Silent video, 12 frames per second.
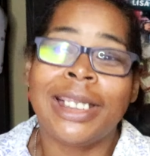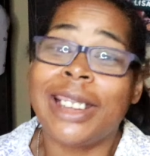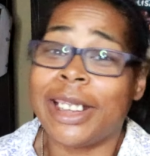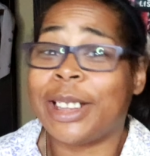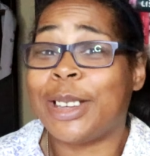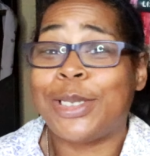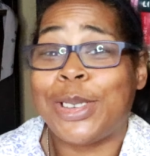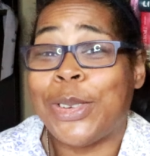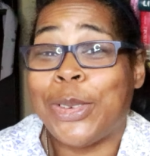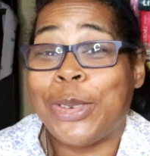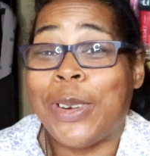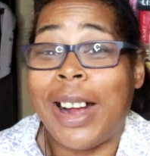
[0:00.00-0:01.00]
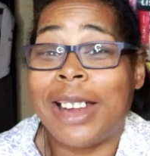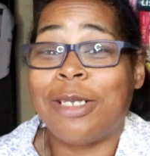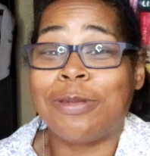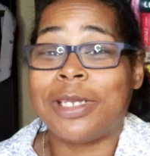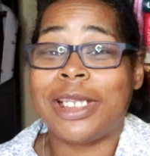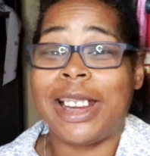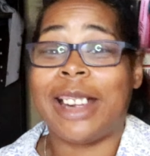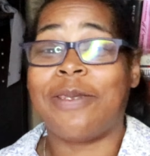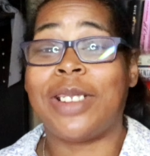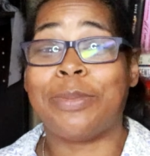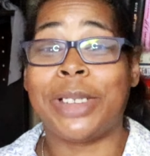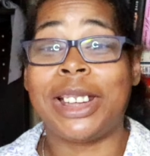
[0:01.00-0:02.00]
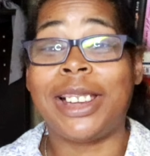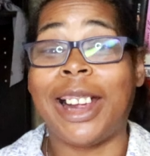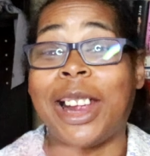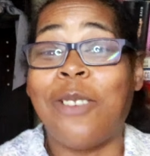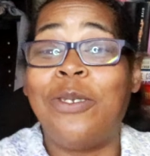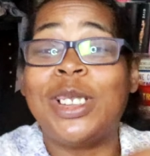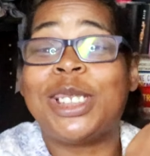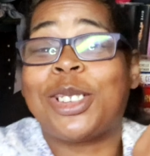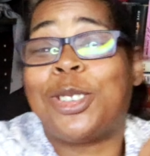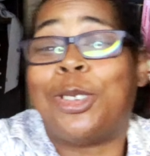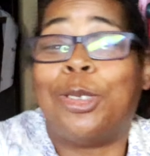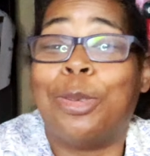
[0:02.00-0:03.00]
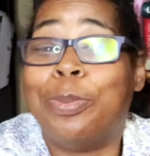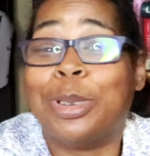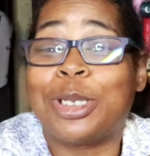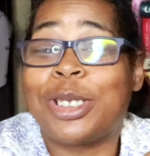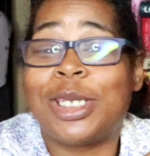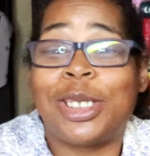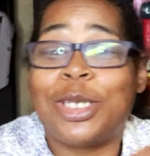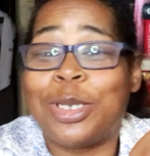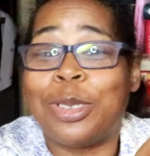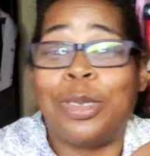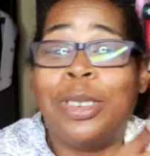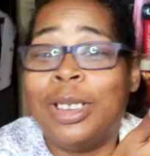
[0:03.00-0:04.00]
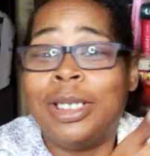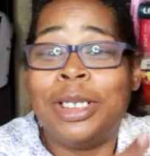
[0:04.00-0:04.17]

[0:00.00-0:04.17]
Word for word: yeah, so I don't really have that many like physical books to